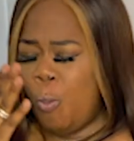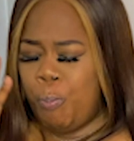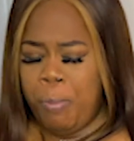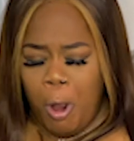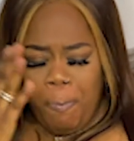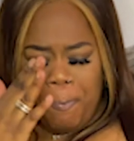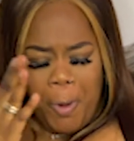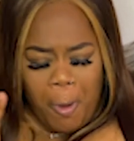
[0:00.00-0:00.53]

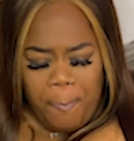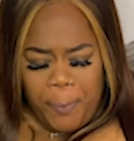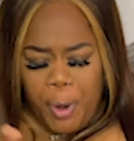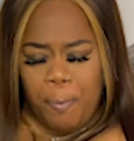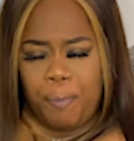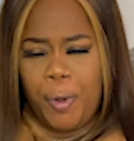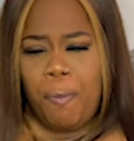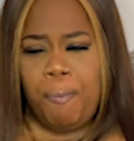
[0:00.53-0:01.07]
Boom, boom,
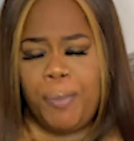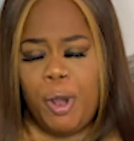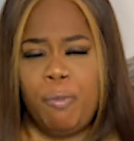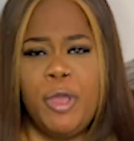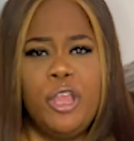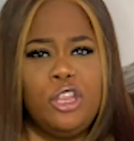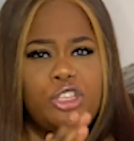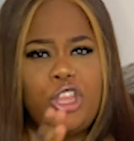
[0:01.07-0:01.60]
boom, boom,
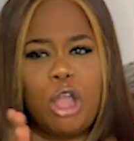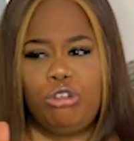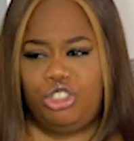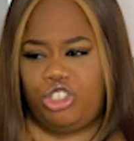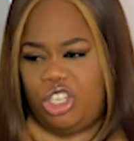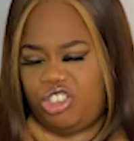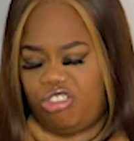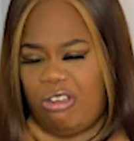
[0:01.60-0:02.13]
boom. Don't
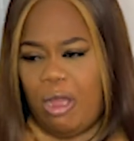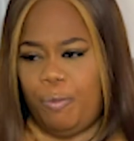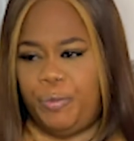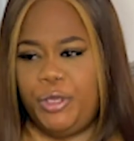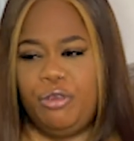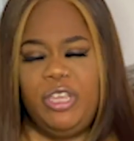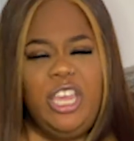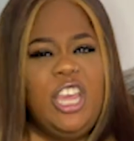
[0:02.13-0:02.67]
trust Crown
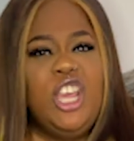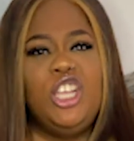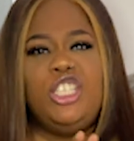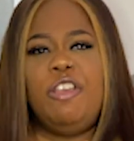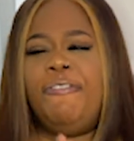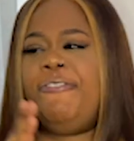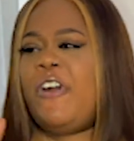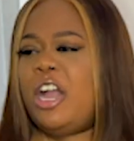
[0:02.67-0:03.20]
Beauty.
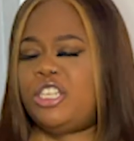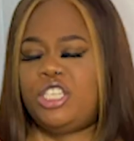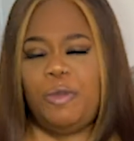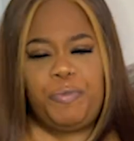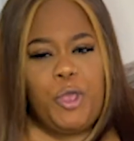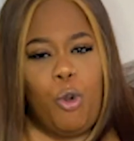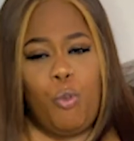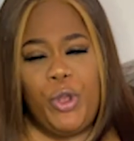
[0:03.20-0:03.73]
She fucks
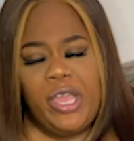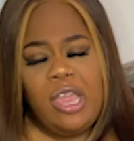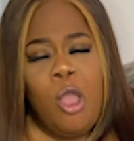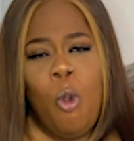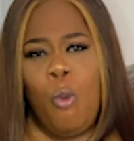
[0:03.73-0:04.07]
up your wig.